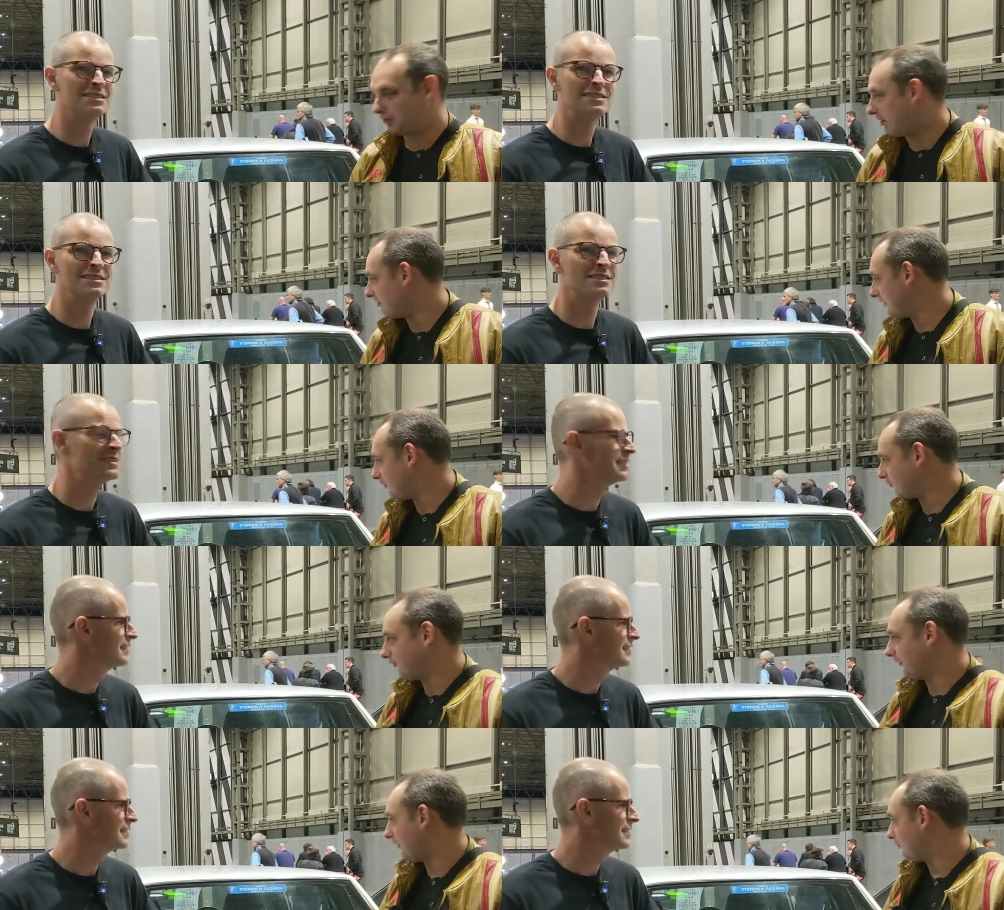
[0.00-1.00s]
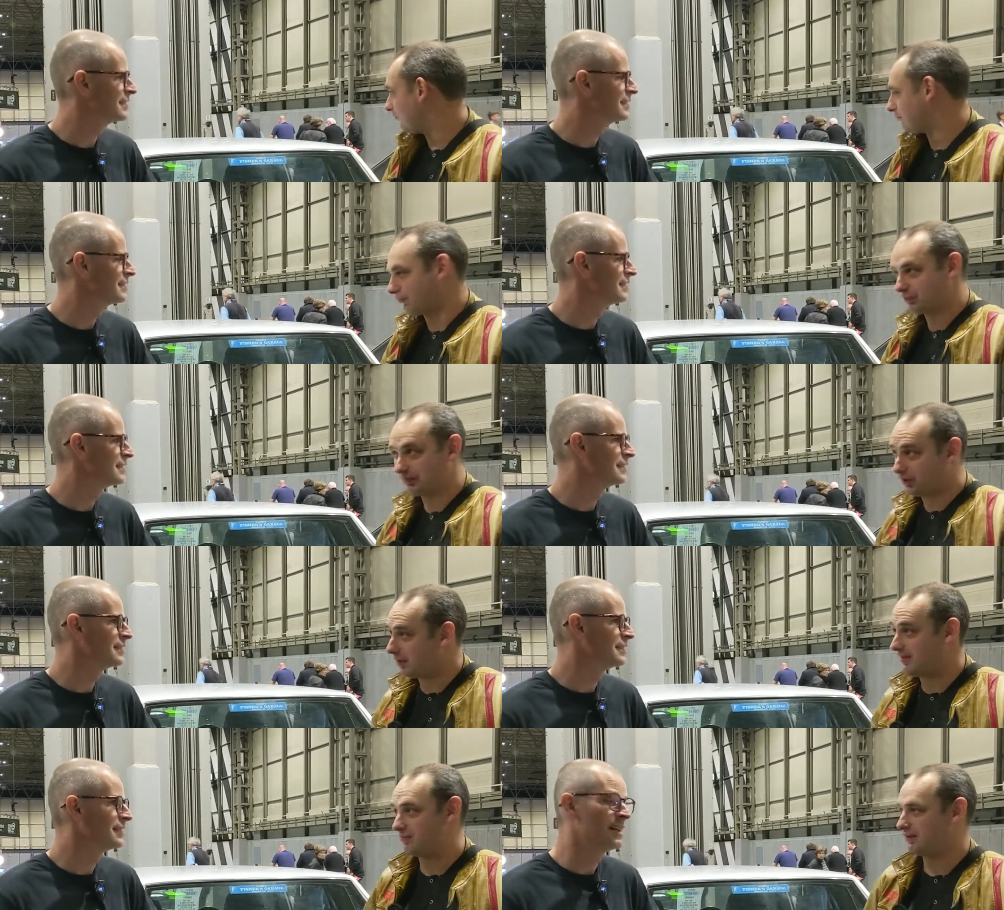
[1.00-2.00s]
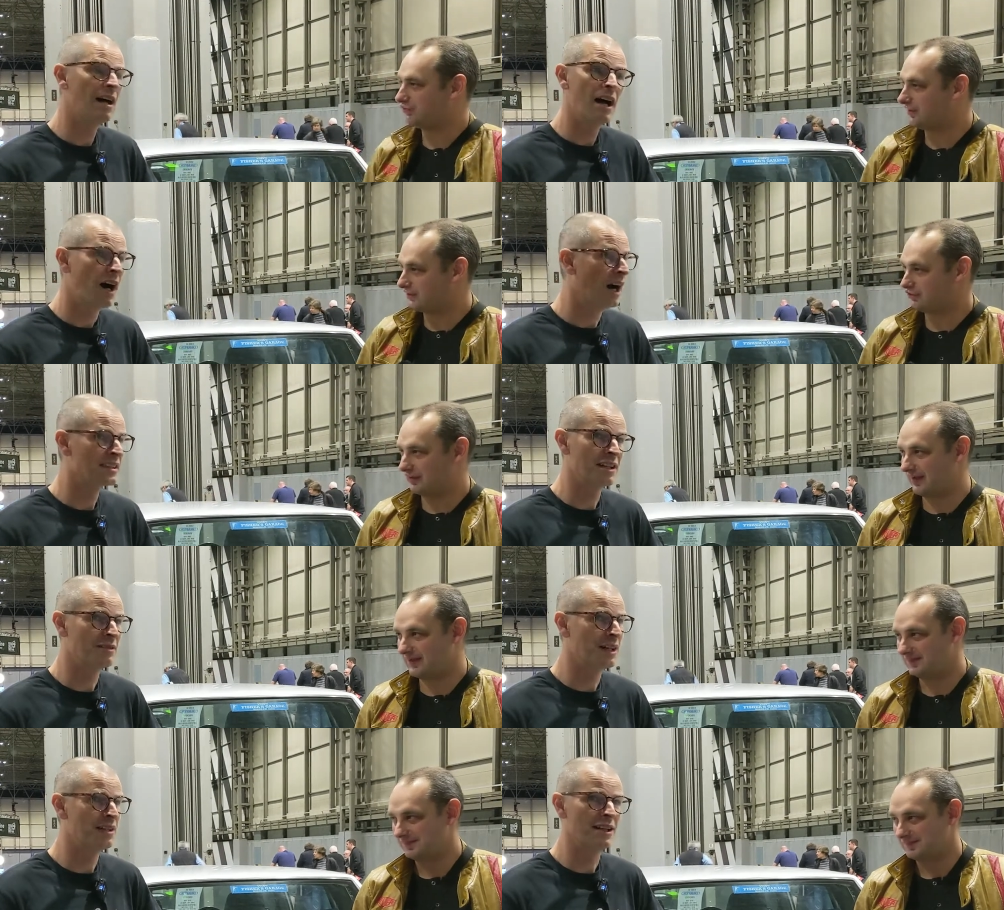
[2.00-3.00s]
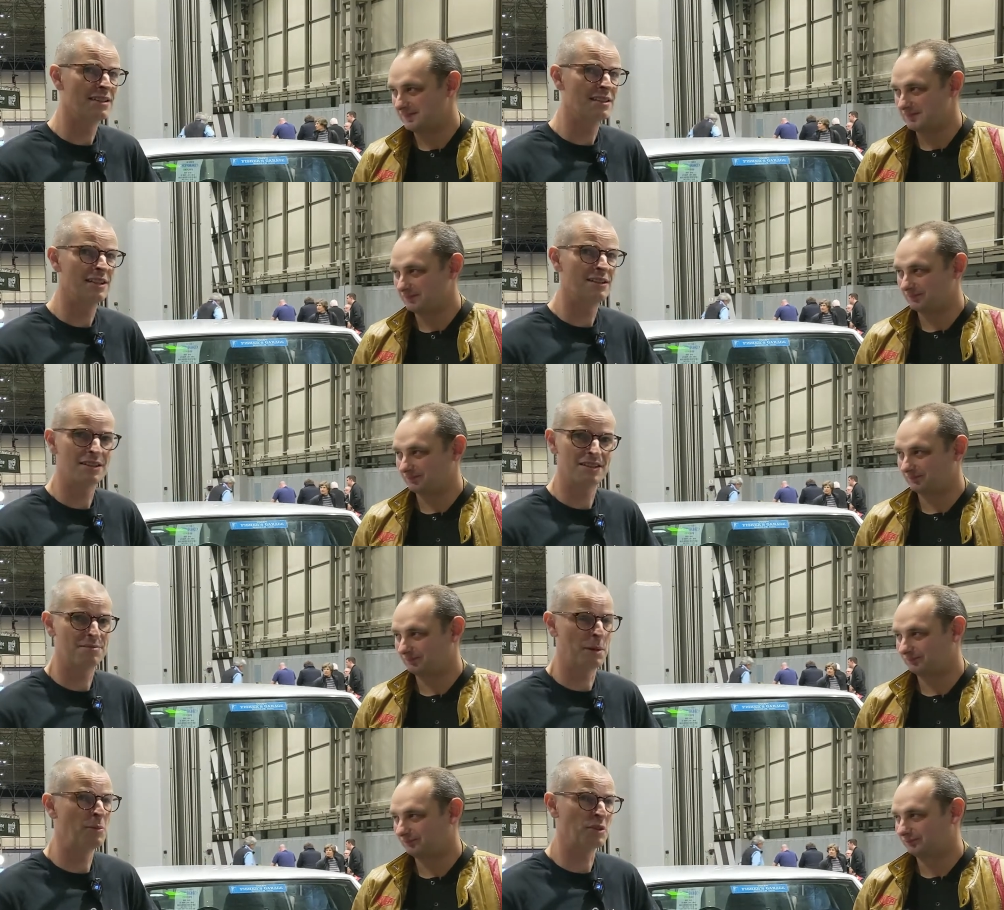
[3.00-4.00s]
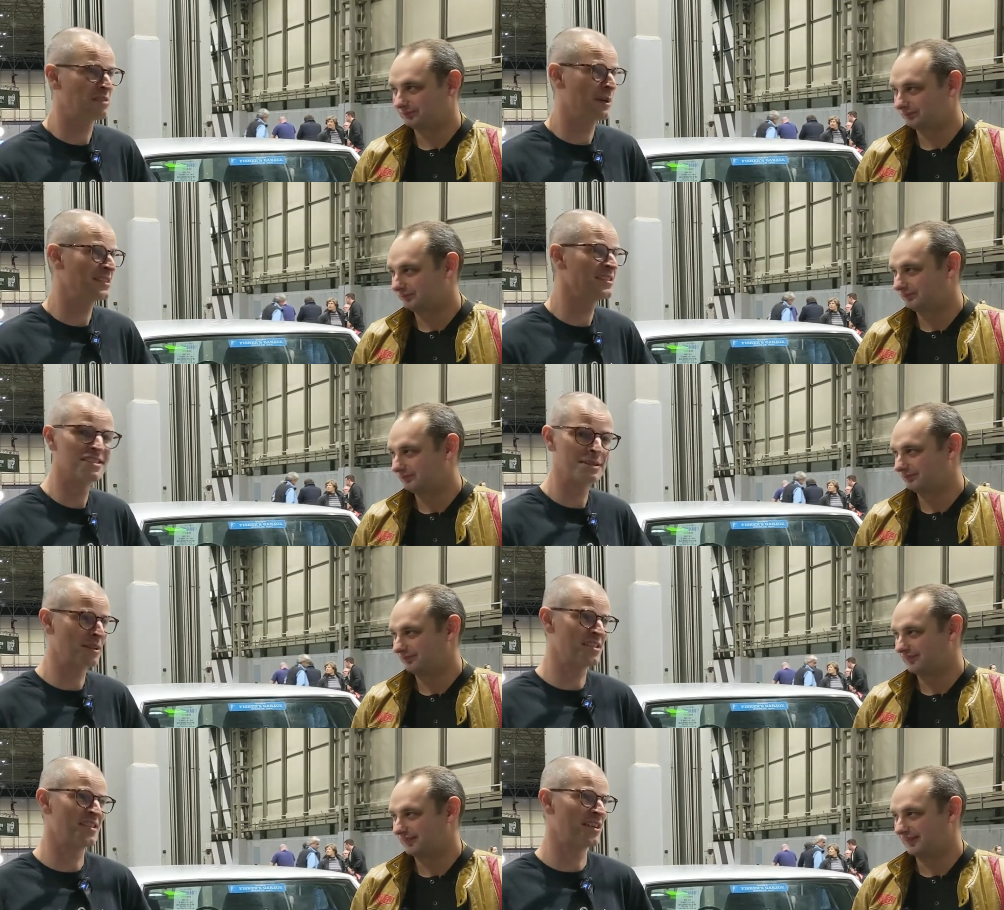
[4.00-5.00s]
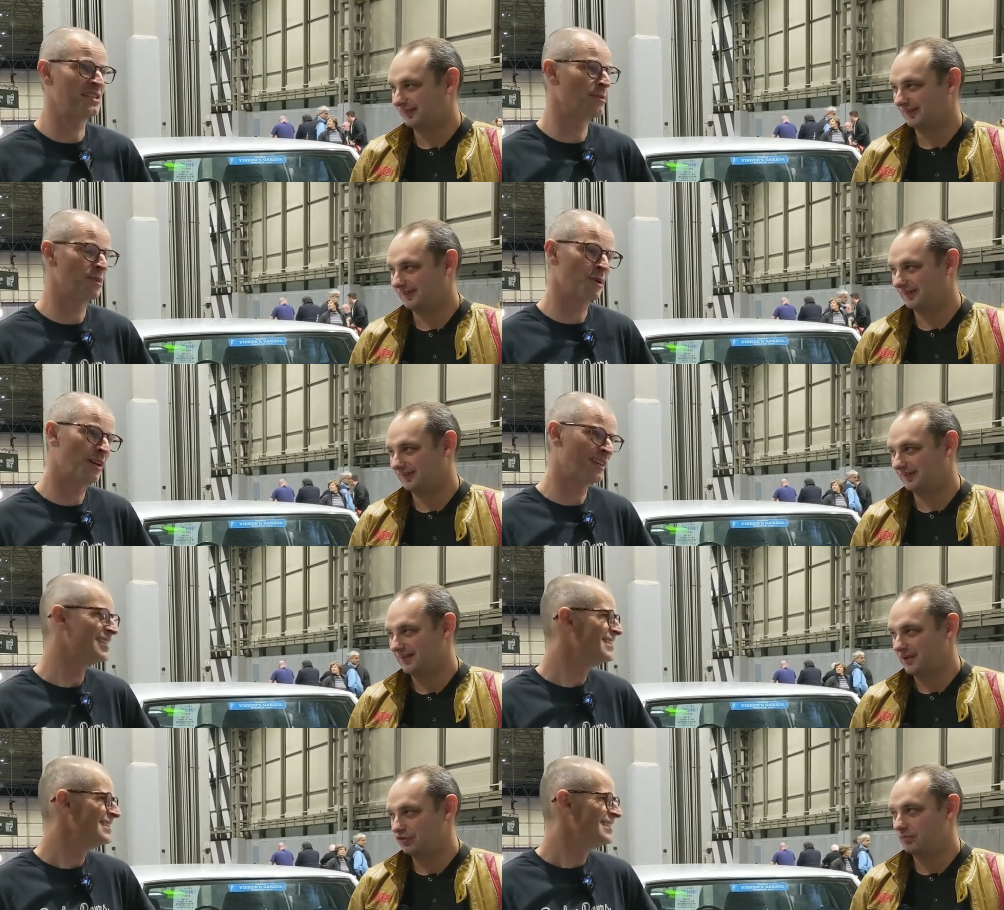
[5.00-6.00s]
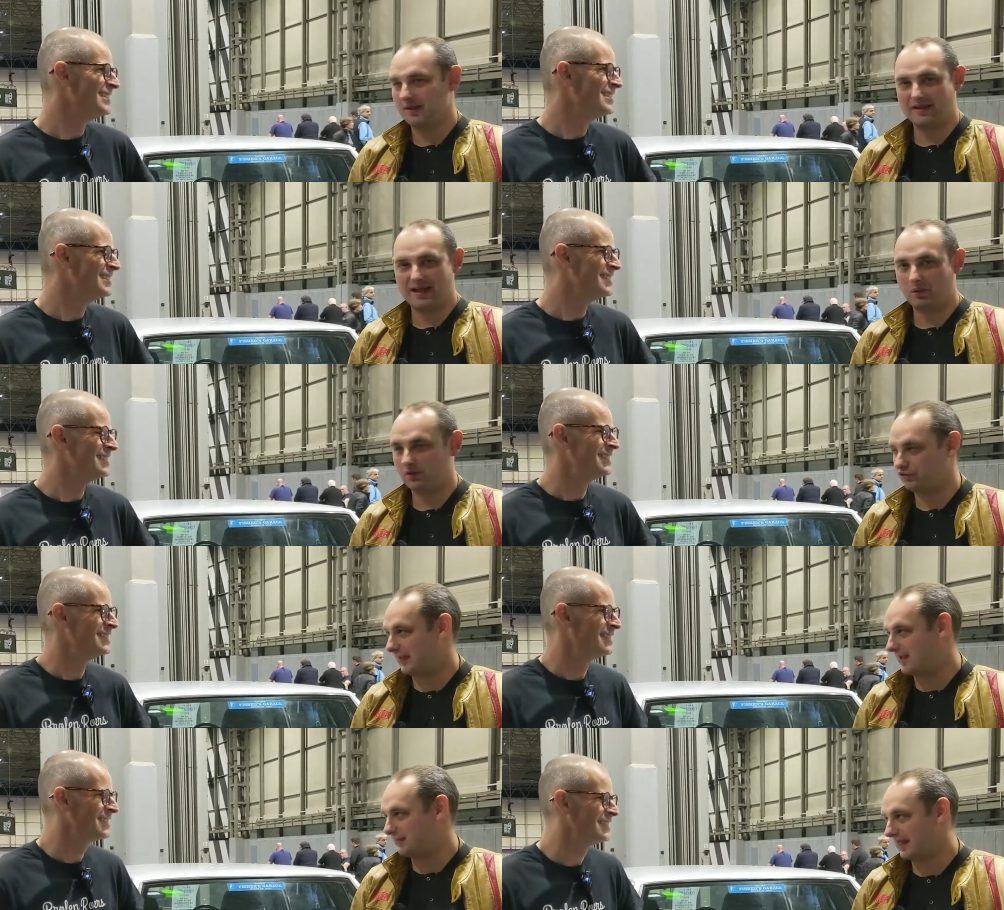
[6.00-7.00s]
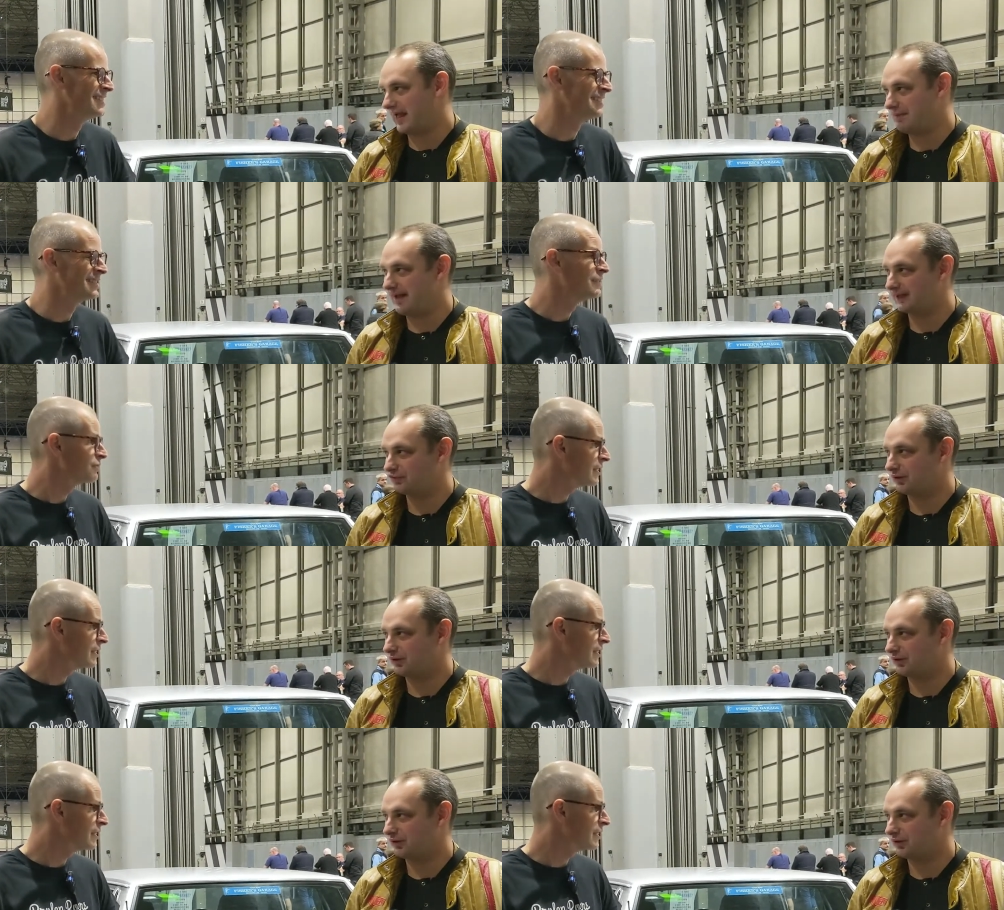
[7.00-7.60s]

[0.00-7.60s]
Speaker 1: tomorrow being a Sunday, possibly going to be even busier than today. I don't know. I'm not expecting to see much of the show tomorrow either. It
Speaker 2: took me an hour to get in the car park
Speaker 1: this